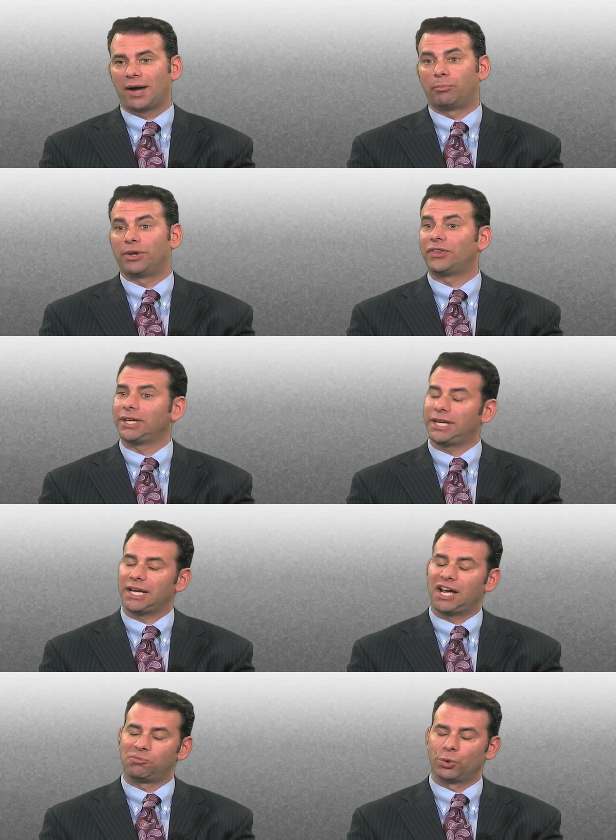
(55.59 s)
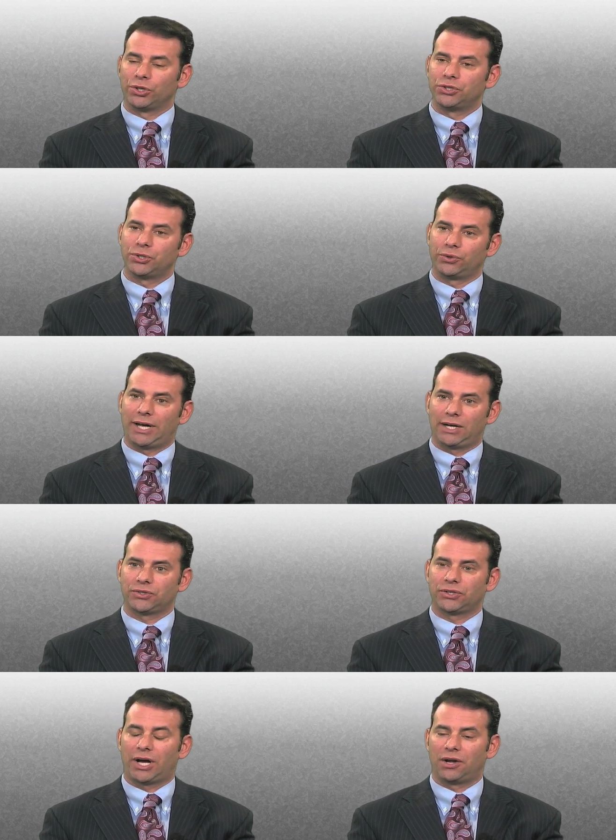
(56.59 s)
but they can't have more than
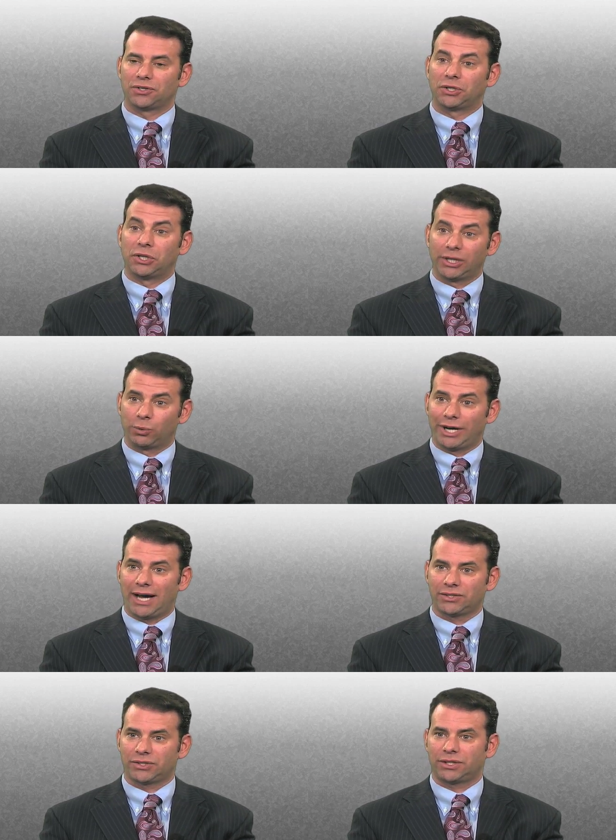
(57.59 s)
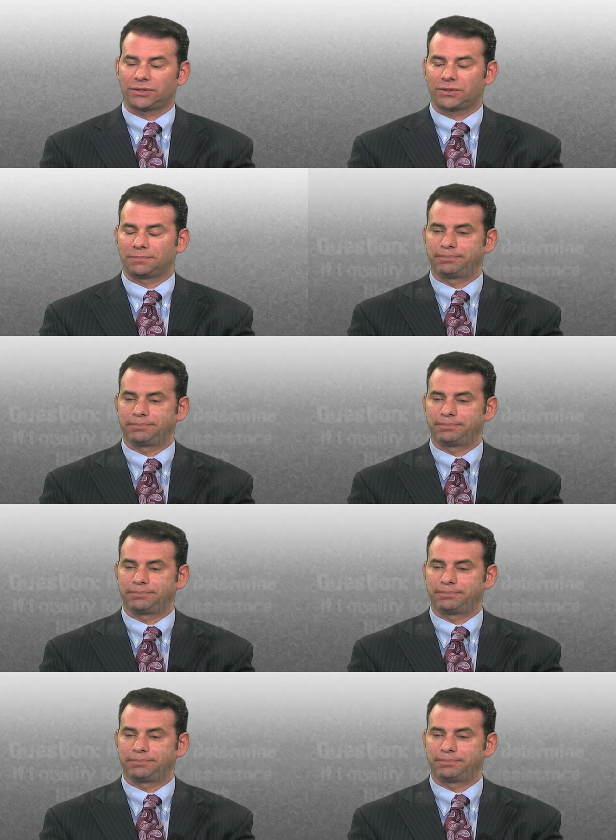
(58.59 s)
$2,000 in liquid assets.